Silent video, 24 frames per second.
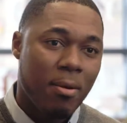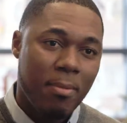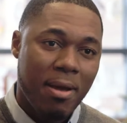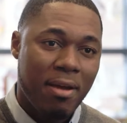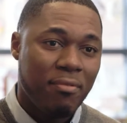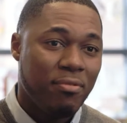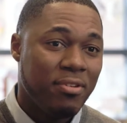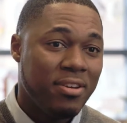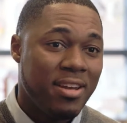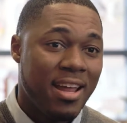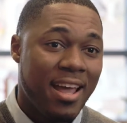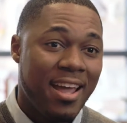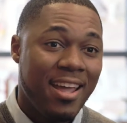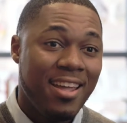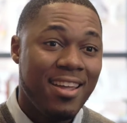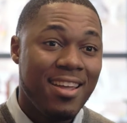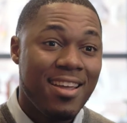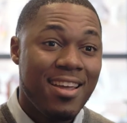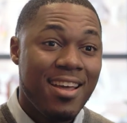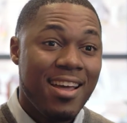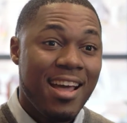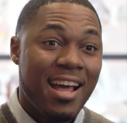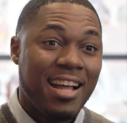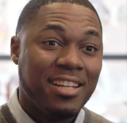up every day
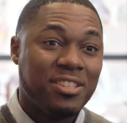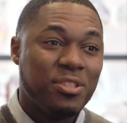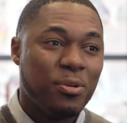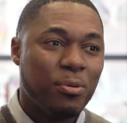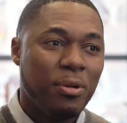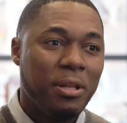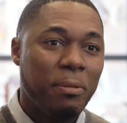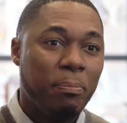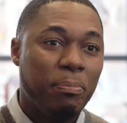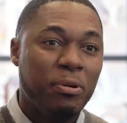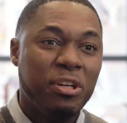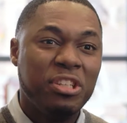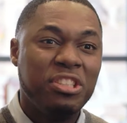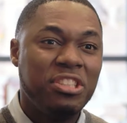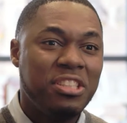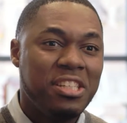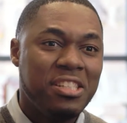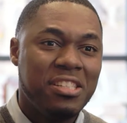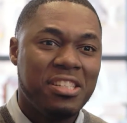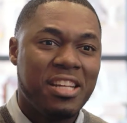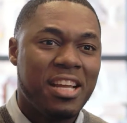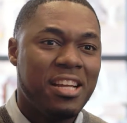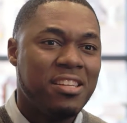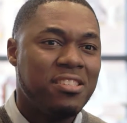and to really push
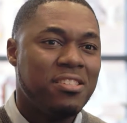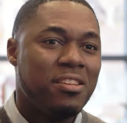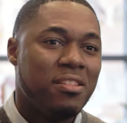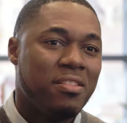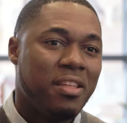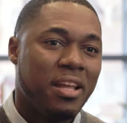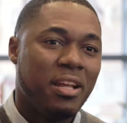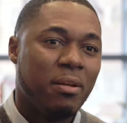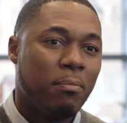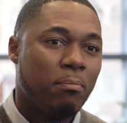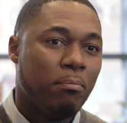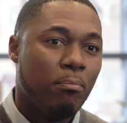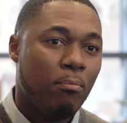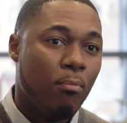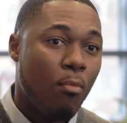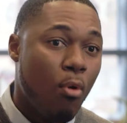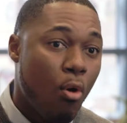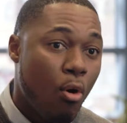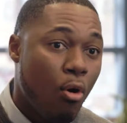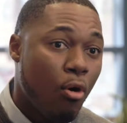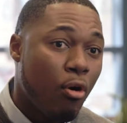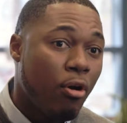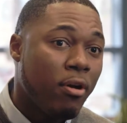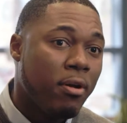these kids to think
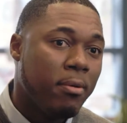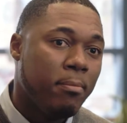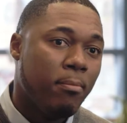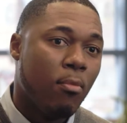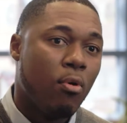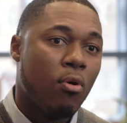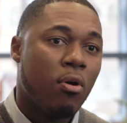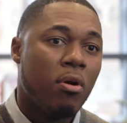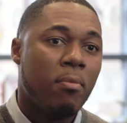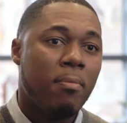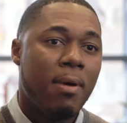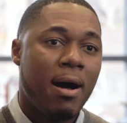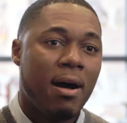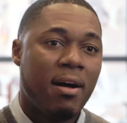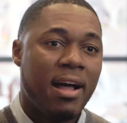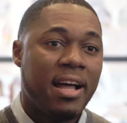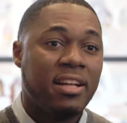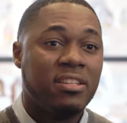more and more about